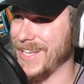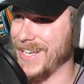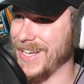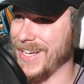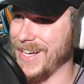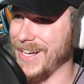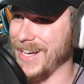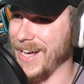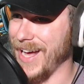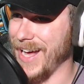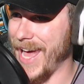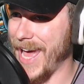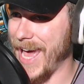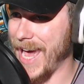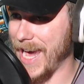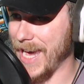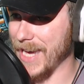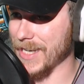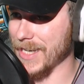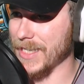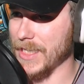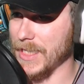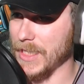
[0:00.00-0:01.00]

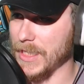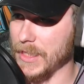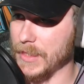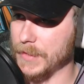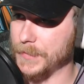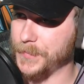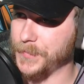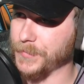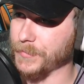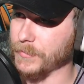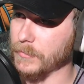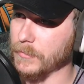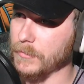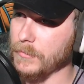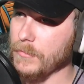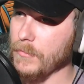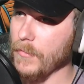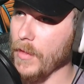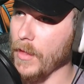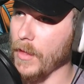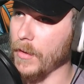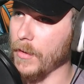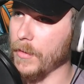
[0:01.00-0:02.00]
hacked,
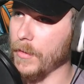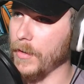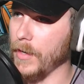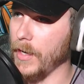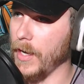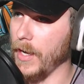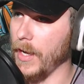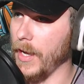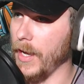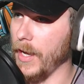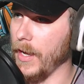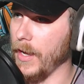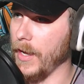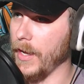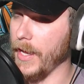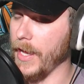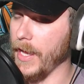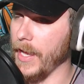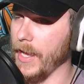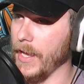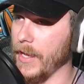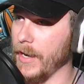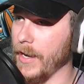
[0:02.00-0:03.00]

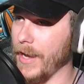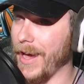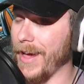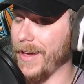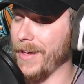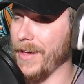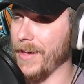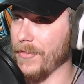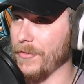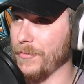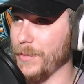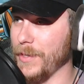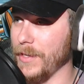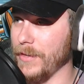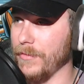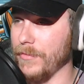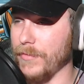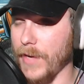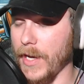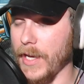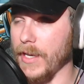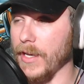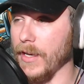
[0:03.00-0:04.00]
and I have been
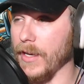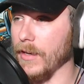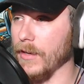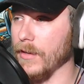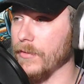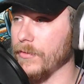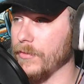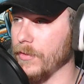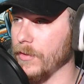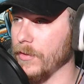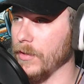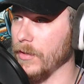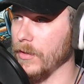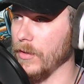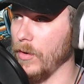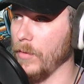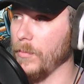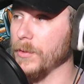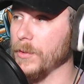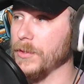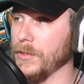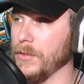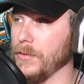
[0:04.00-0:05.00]
fighting for
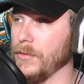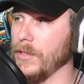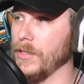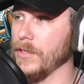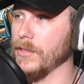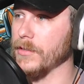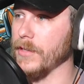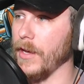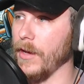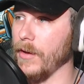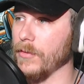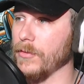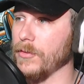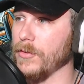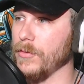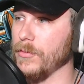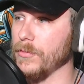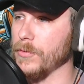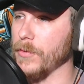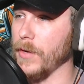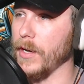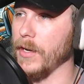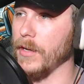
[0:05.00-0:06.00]
almost 2 years now to
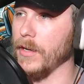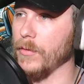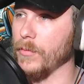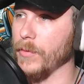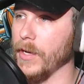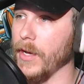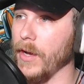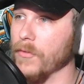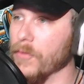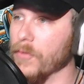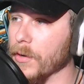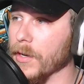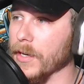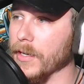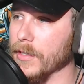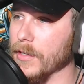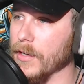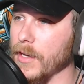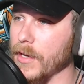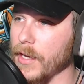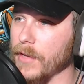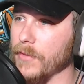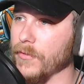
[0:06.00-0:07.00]
try to recover it.
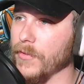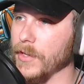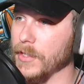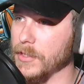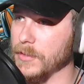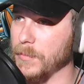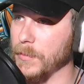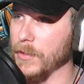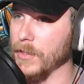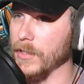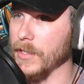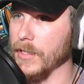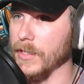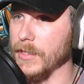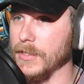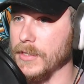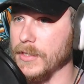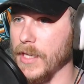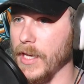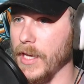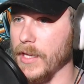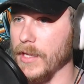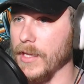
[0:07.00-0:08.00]
And Facebook is
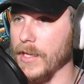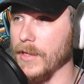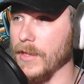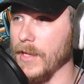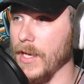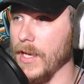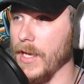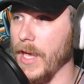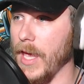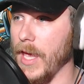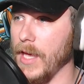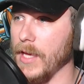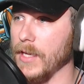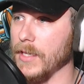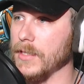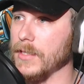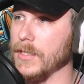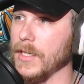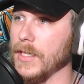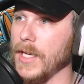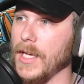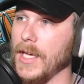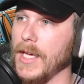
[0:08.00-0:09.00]
saying that they can't
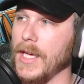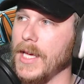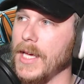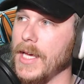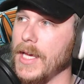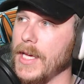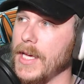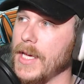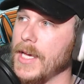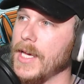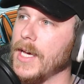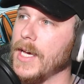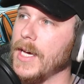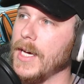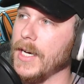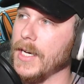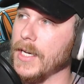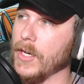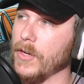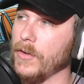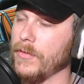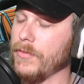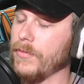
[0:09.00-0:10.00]

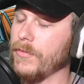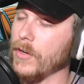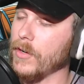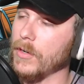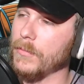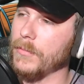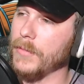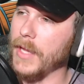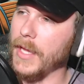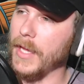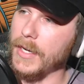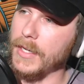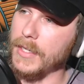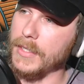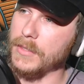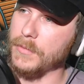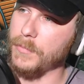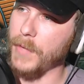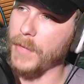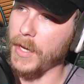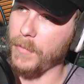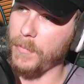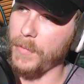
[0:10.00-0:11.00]
confirm that it's
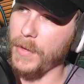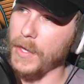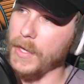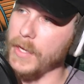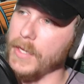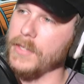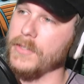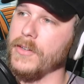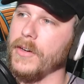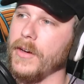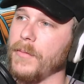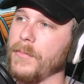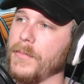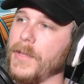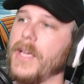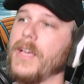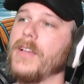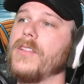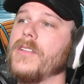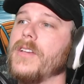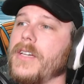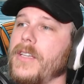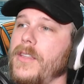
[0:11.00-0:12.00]
my page, and I'm
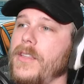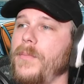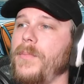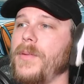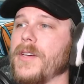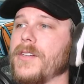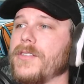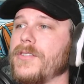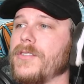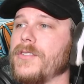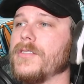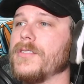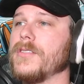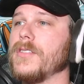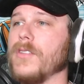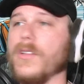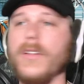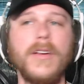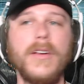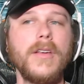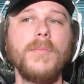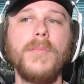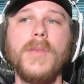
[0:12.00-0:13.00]
like, look at the pictures,
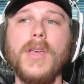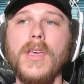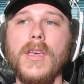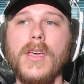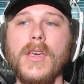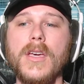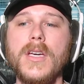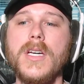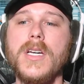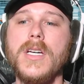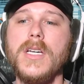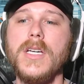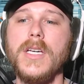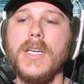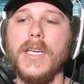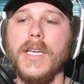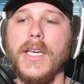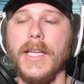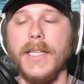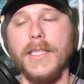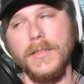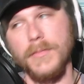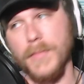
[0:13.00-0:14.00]
look at me,
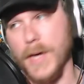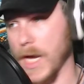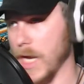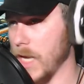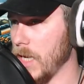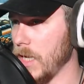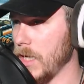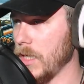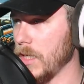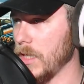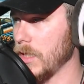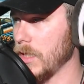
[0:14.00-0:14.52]
it's mine.